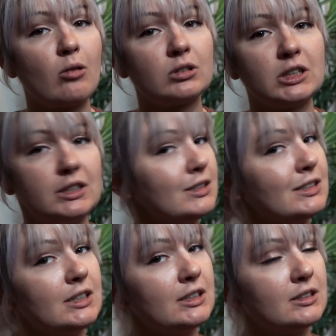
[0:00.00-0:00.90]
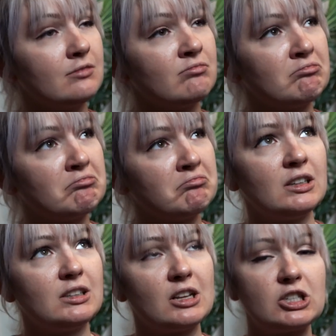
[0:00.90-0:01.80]
one to Disney.
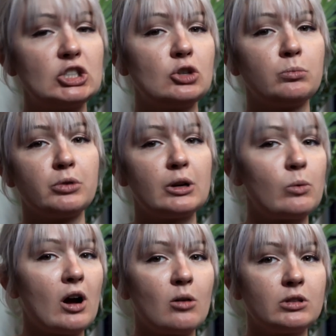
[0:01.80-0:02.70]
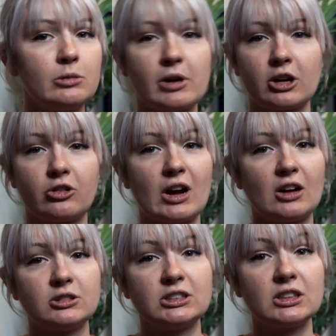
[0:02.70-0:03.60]
Disney's doing pretty well with the amount of
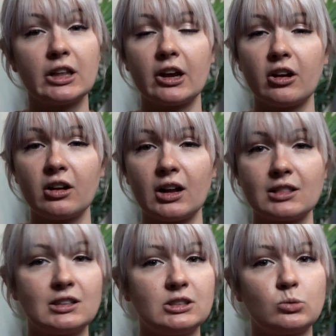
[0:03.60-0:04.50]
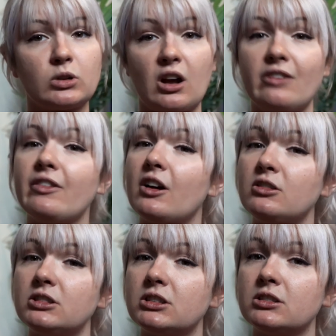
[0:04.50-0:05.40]
crowds in there, at least what I
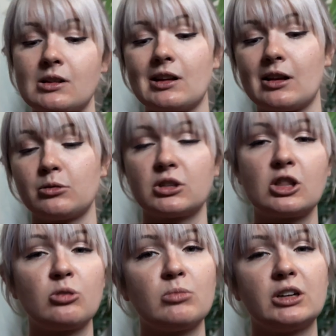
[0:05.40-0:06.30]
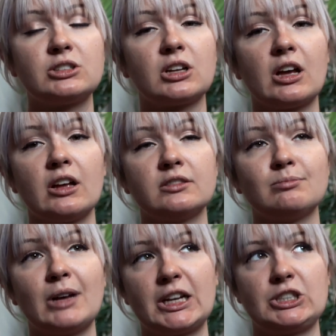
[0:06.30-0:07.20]
felt. I was a little much at
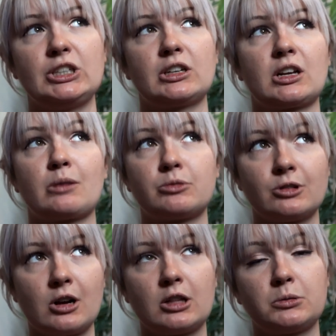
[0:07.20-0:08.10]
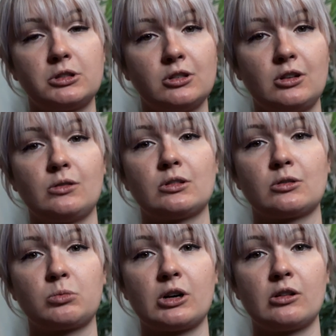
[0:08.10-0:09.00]
Magic, and I'm sure Hollywood Studios
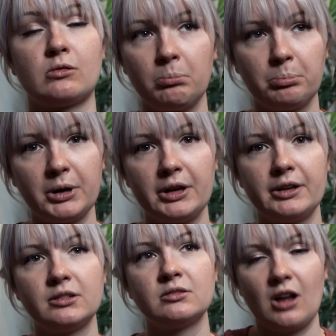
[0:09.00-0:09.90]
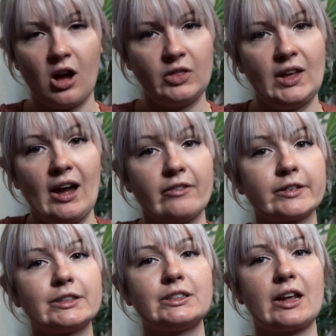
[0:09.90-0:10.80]
as well. But on the
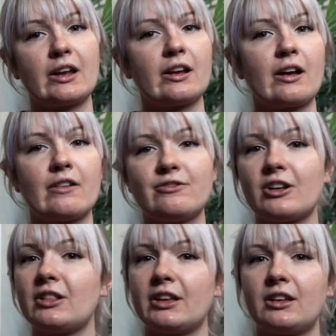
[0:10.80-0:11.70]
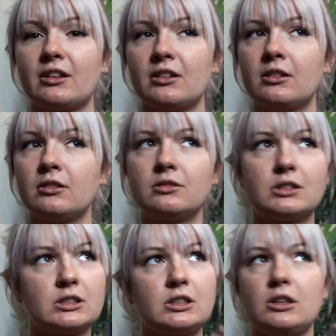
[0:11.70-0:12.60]
average day, I felt like
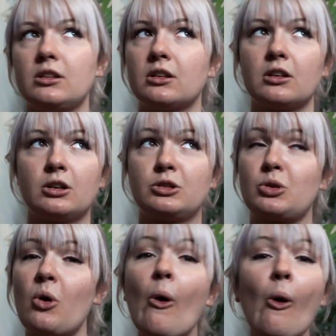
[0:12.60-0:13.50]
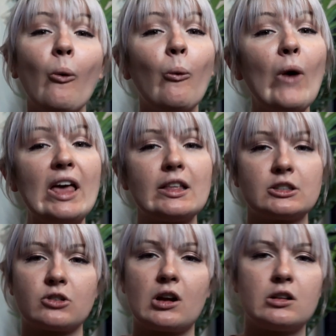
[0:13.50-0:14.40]
Disney is way
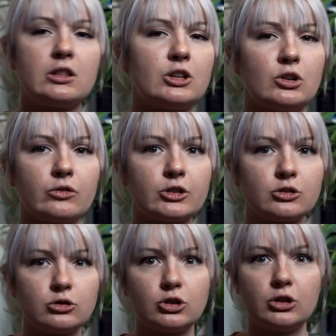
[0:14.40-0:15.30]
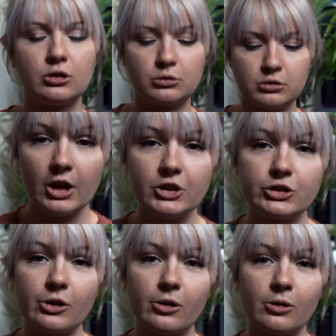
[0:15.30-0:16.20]
less crowded than Universal Studios.
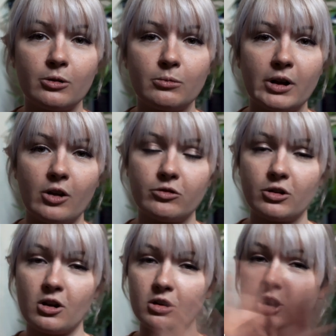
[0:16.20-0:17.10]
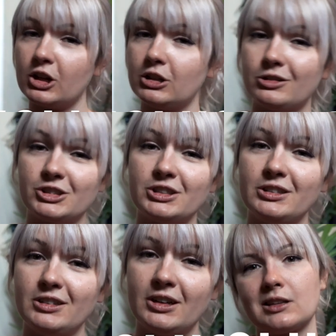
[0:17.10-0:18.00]
So my overall
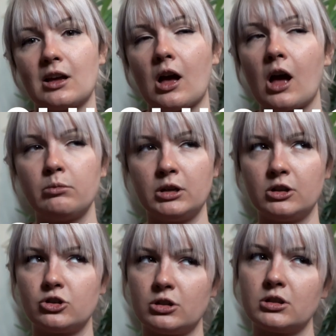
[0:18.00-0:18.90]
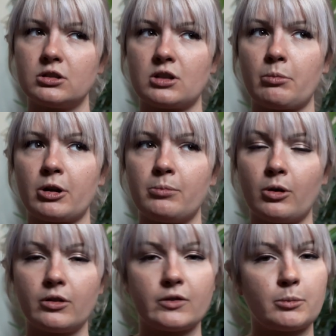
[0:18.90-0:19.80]
conclusion, I mean, during the summer,
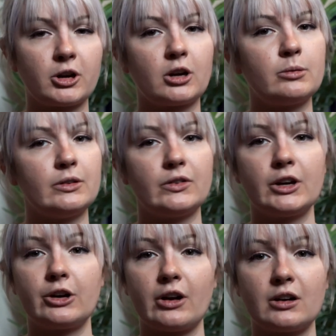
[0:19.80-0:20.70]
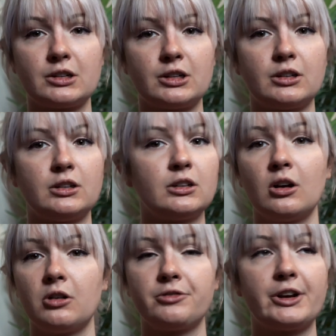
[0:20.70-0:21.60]
both of them are going to be very crowded,
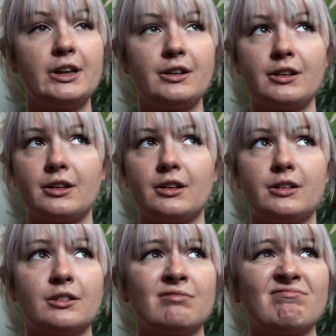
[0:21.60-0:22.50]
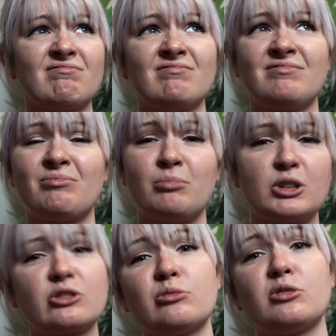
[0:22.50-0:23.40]
overheated,
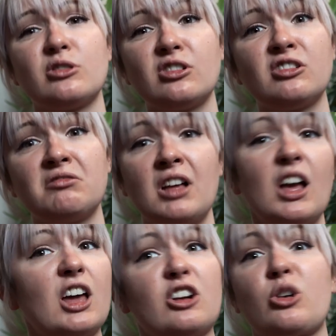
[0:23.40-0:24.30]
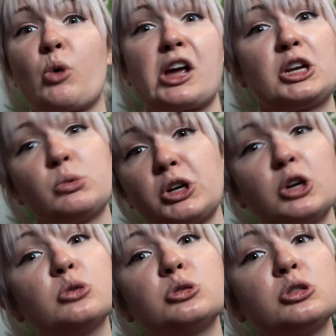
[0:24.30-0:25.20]
miserable. I don't know why anyone
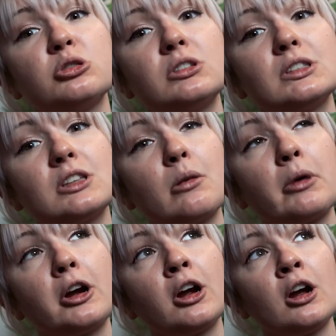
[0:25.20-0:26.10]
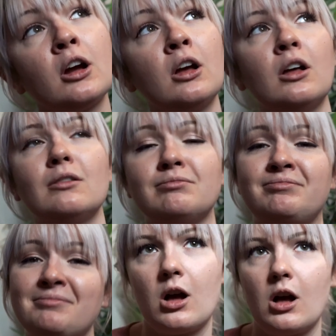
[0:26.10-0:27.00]
goes during the summer.
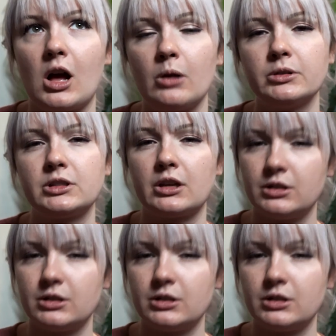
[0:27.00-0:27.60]
I would say